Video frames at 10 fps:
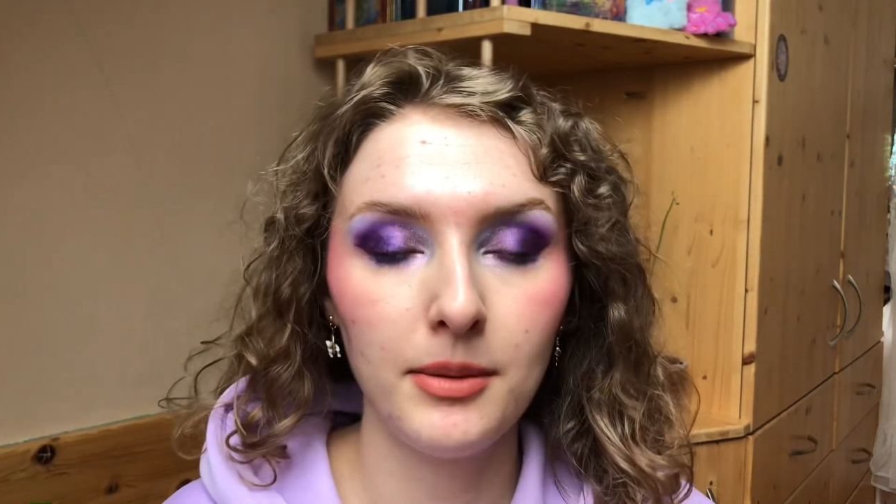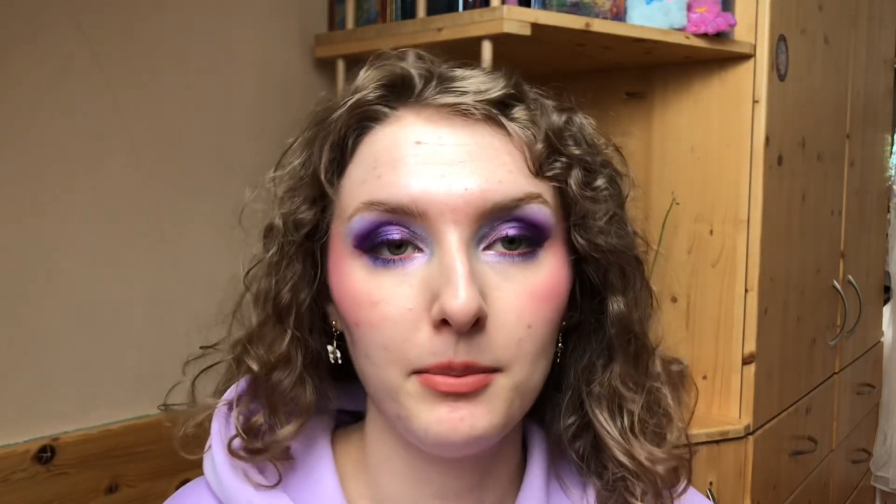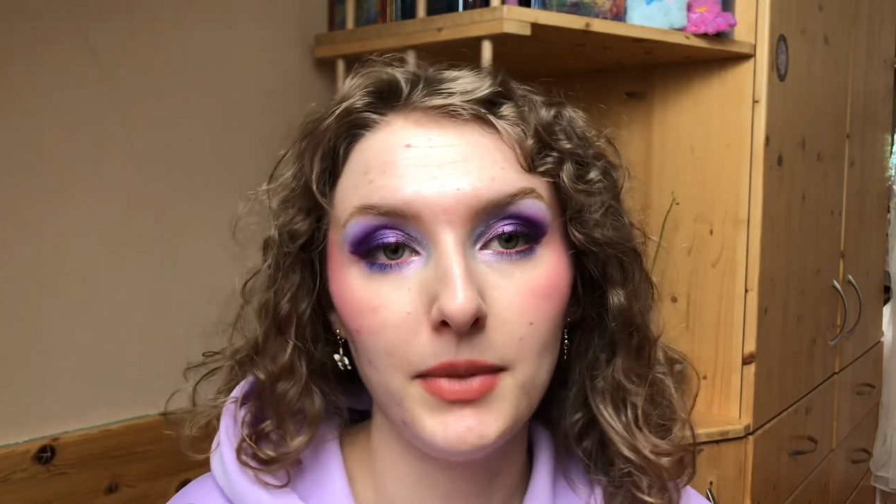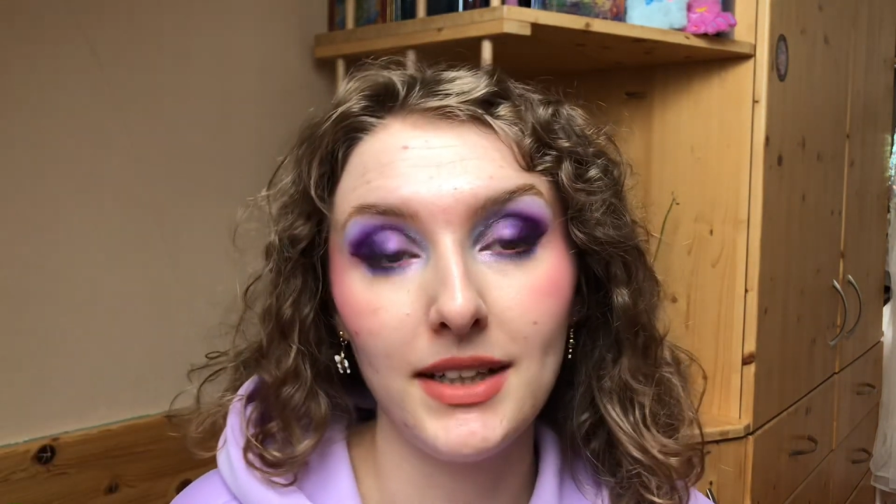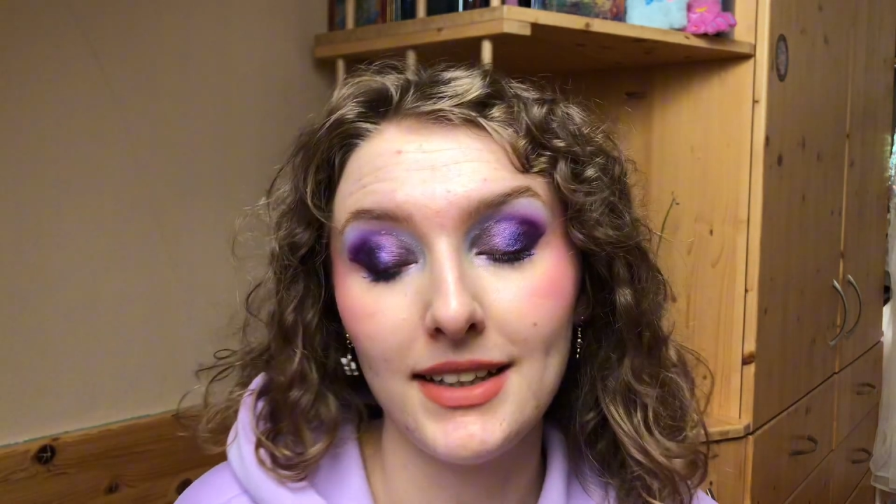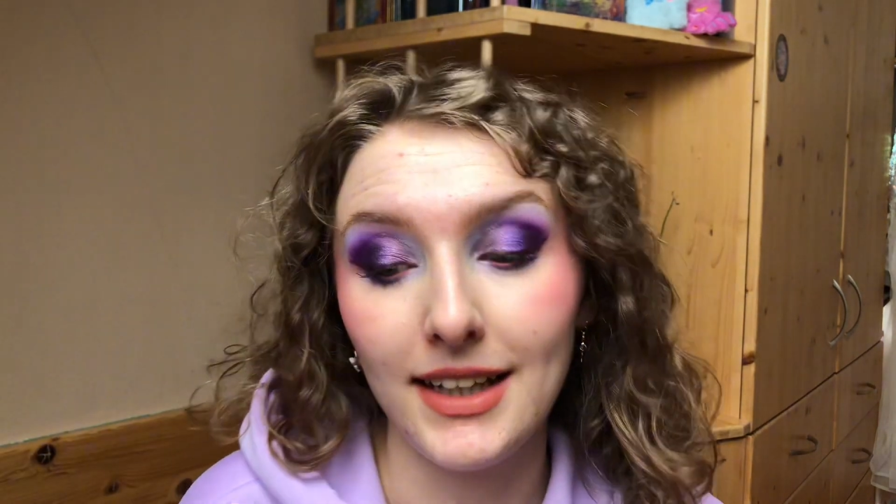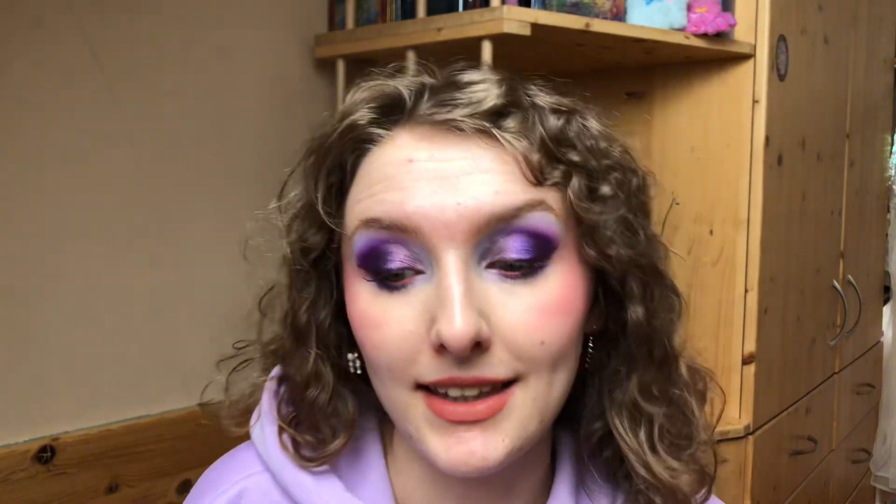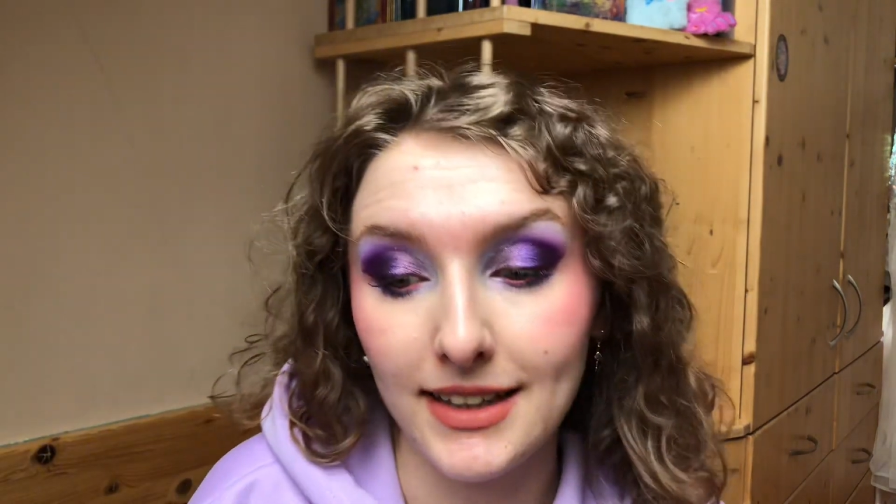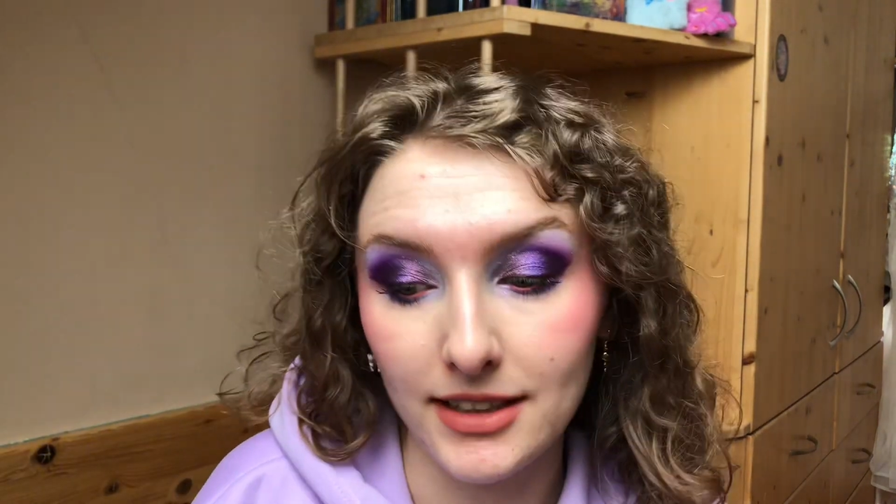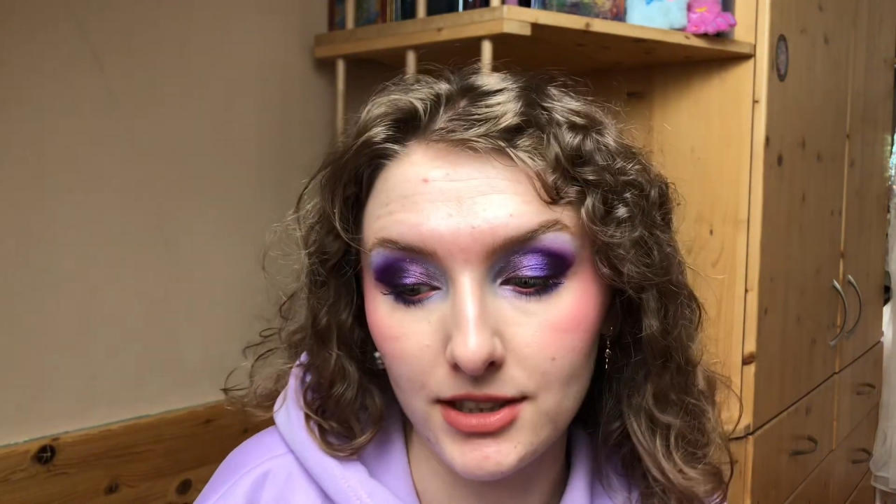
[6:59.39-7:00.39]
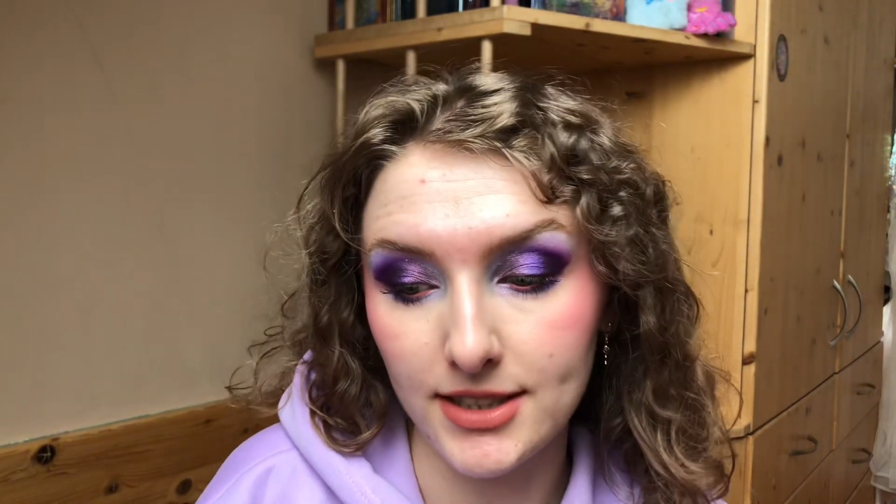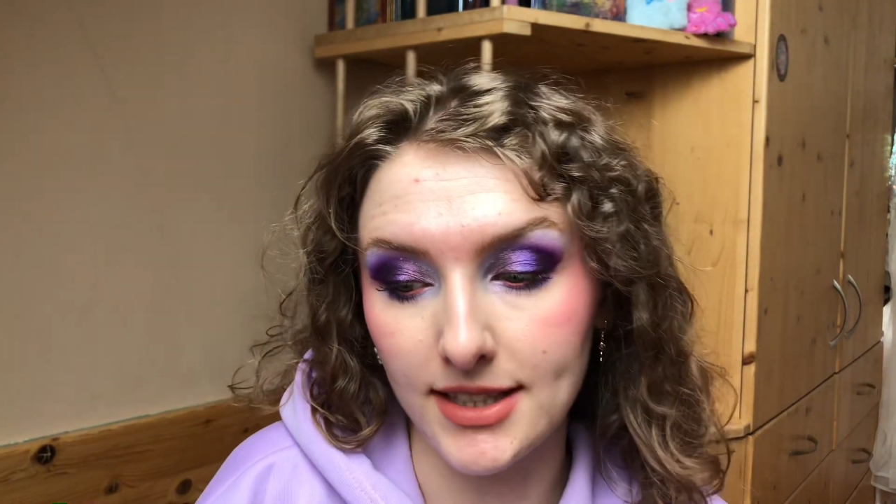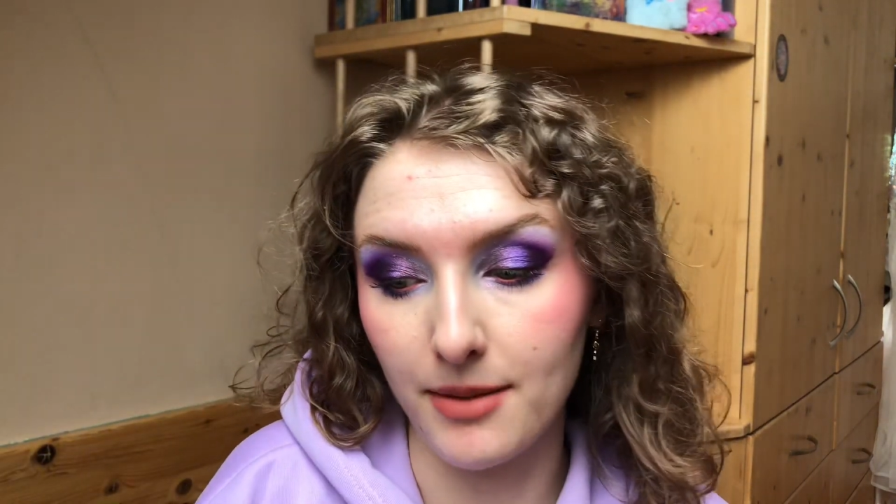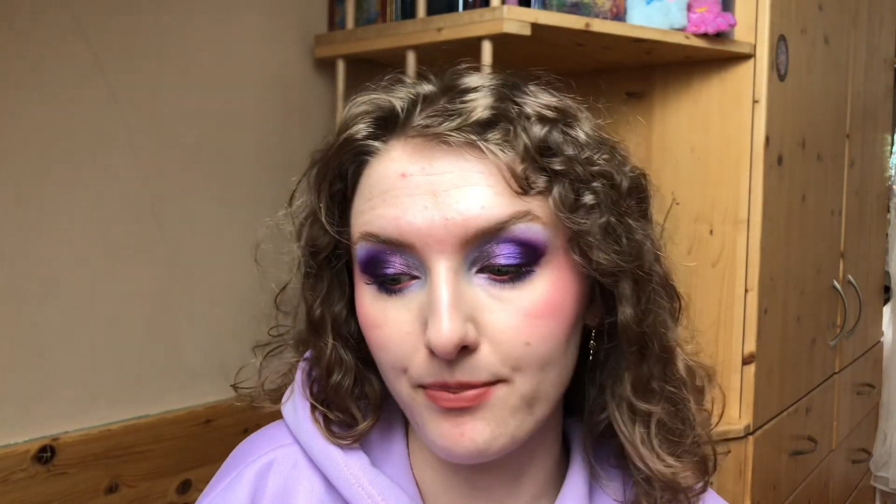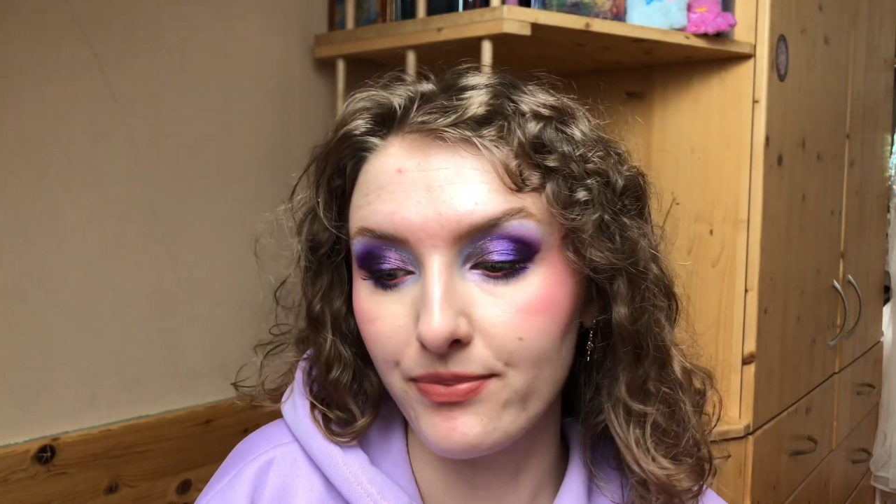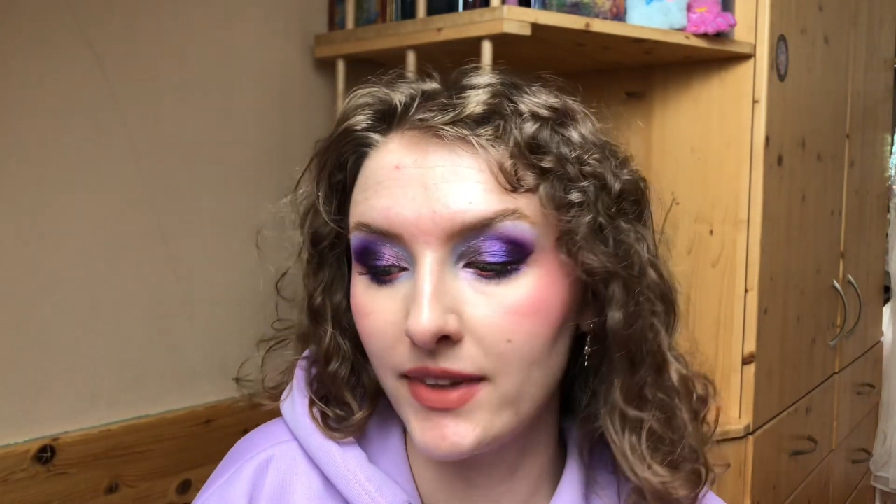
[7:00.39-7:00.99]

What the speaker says: But I think they're the same.